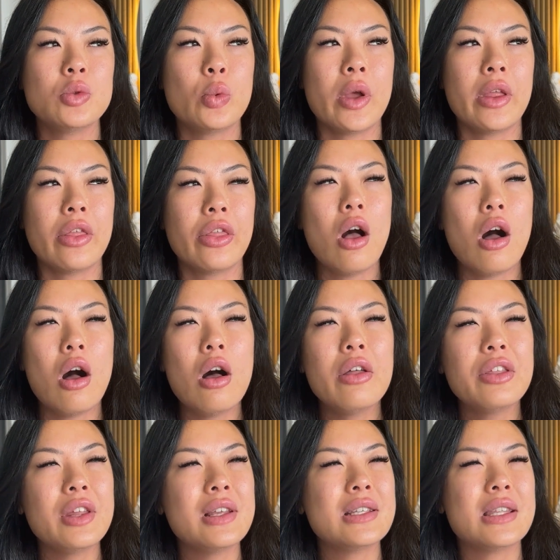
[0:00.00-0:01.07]
with all
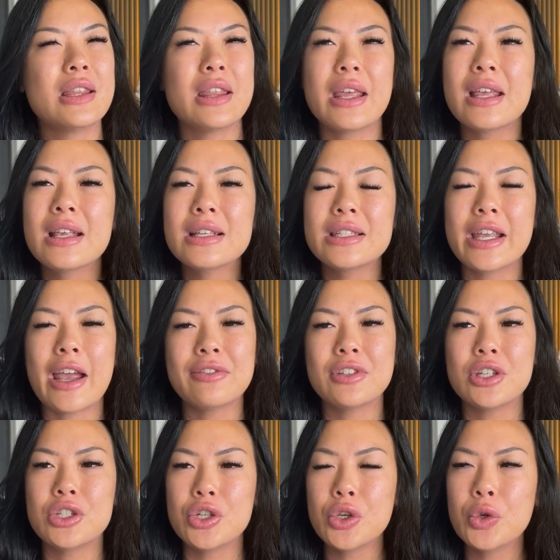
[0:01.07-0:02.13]
these things they have to
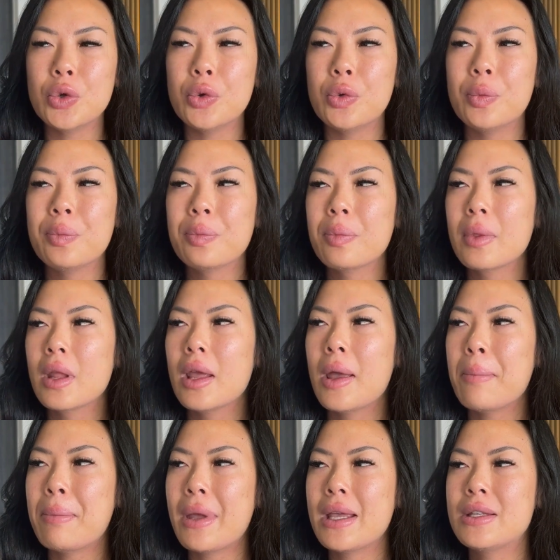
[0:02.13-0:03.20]
do
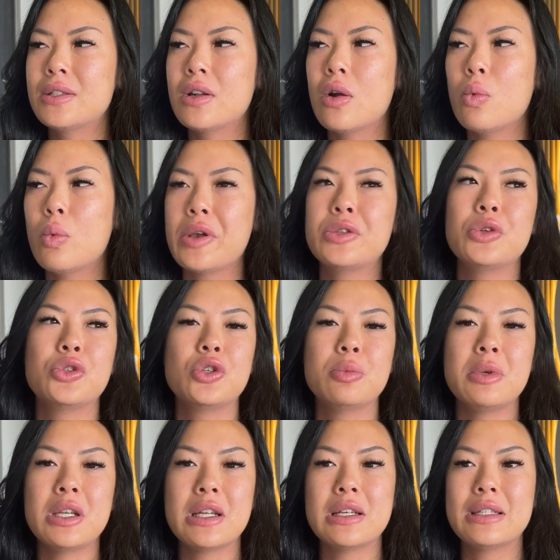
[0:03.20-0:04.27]
based on what social
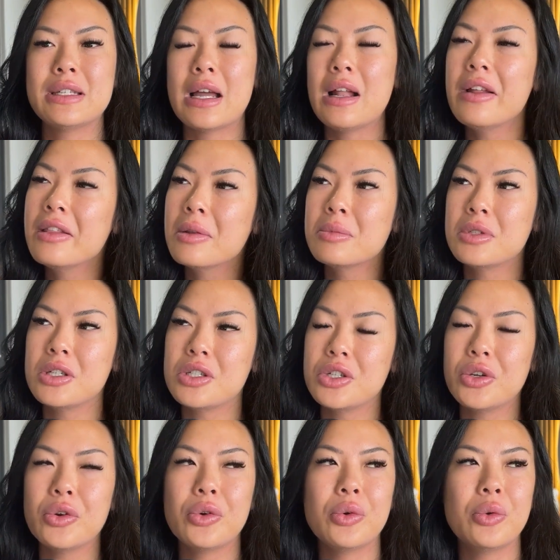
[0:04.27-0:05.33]
media is telling them to
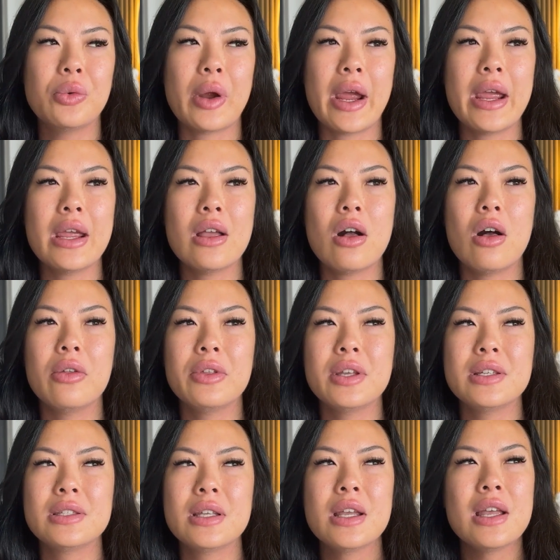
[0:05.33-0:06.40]
do, right? All
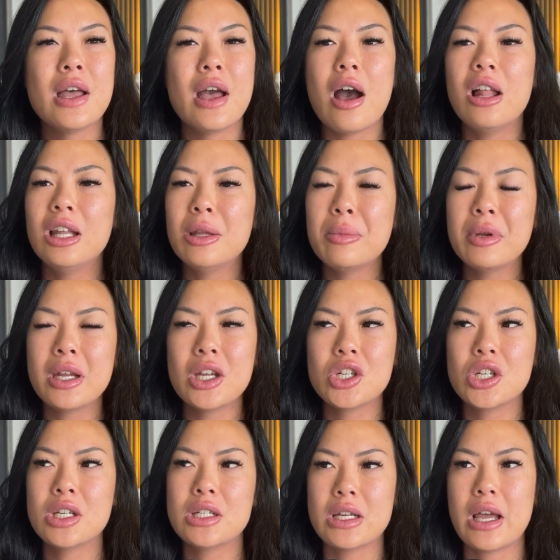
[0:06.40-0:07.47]
these
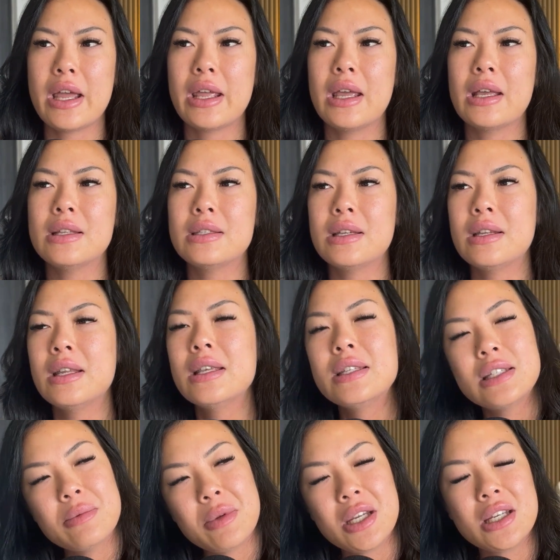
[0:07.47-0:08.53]
elimination diets and
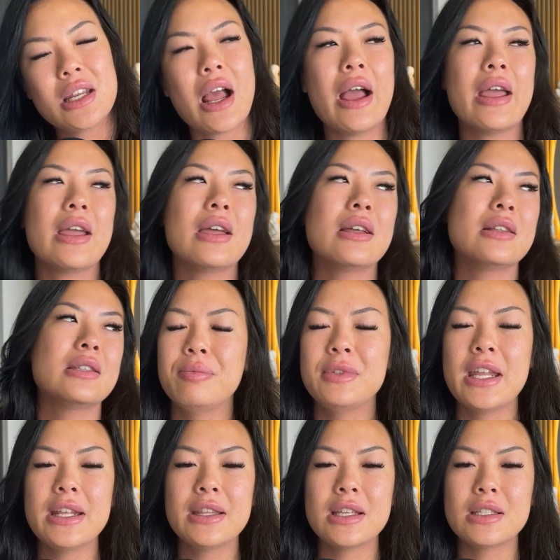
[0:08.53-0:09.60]
histamine diets.
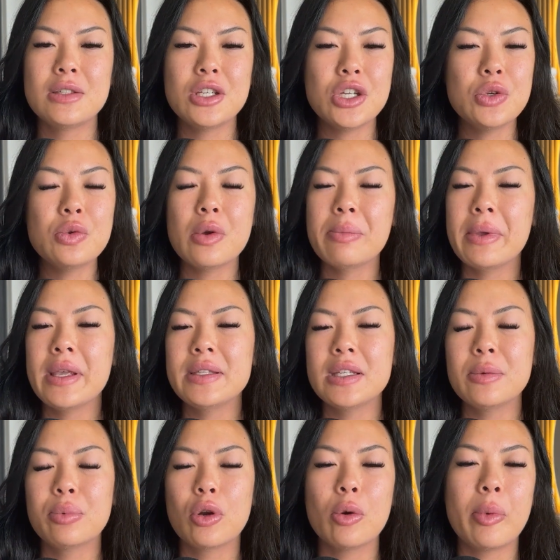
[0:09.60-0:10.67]
Take this new
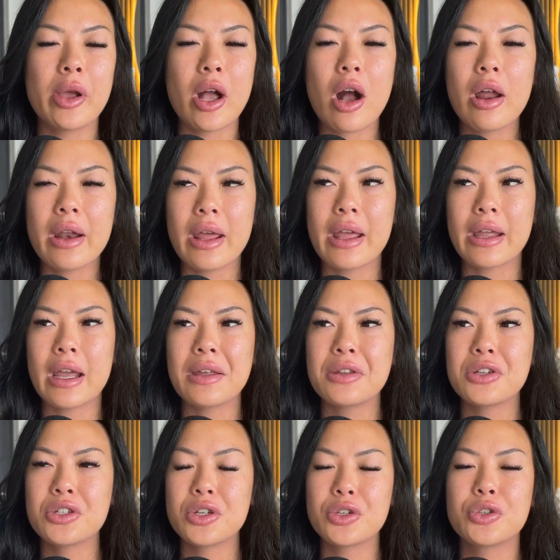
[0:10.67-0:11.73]
amazing probiotic, and
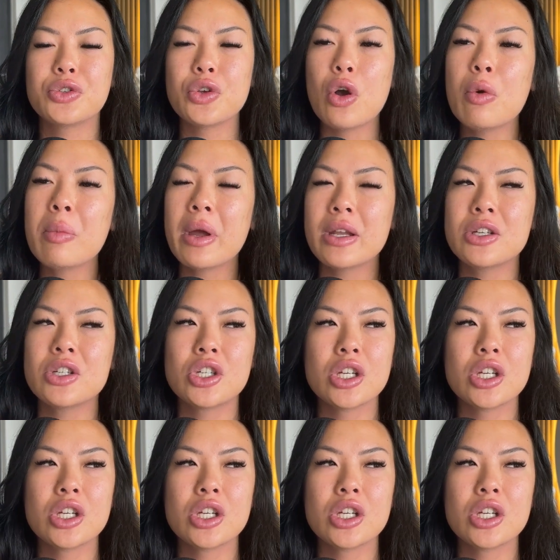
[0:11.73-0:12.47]
there's just so much